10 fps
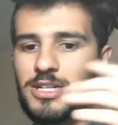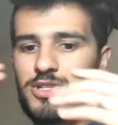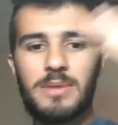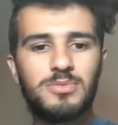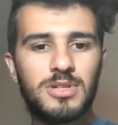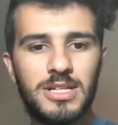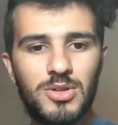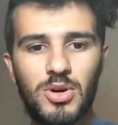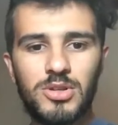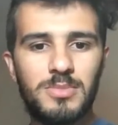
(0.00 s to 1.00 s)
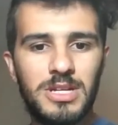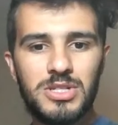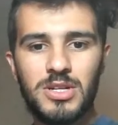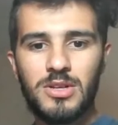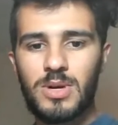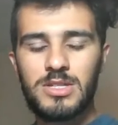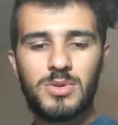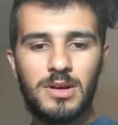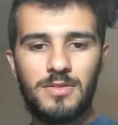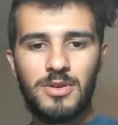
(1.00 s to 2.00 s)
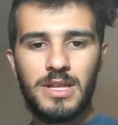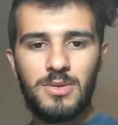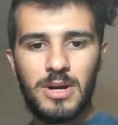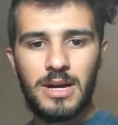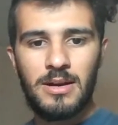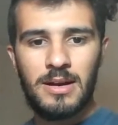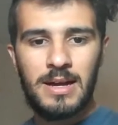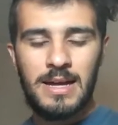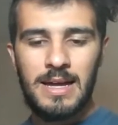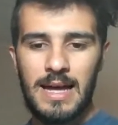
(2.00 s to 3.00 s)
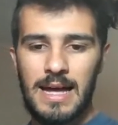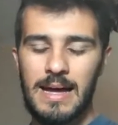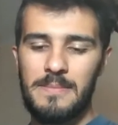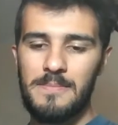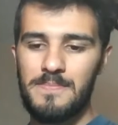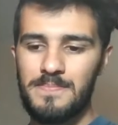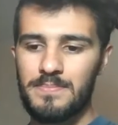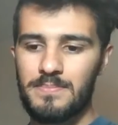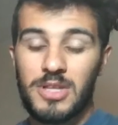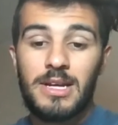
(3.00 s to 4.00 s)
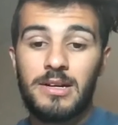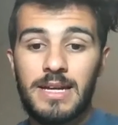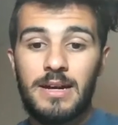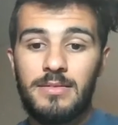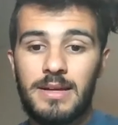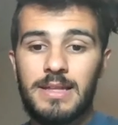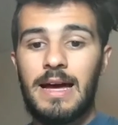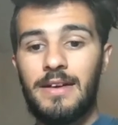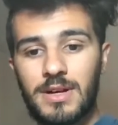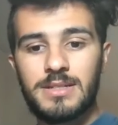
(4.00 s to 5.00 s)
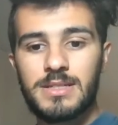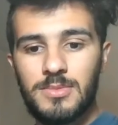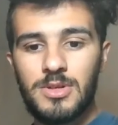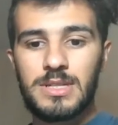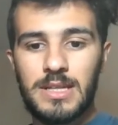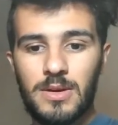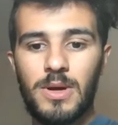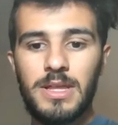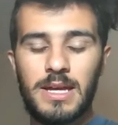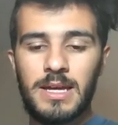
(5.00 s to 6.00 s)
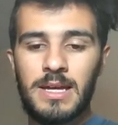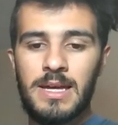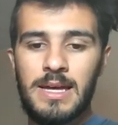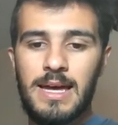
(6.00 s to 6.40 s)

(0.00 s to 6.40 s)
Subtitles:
There's absolutely no automation whatsoever anywhere, but they're there and they have customers and they're running.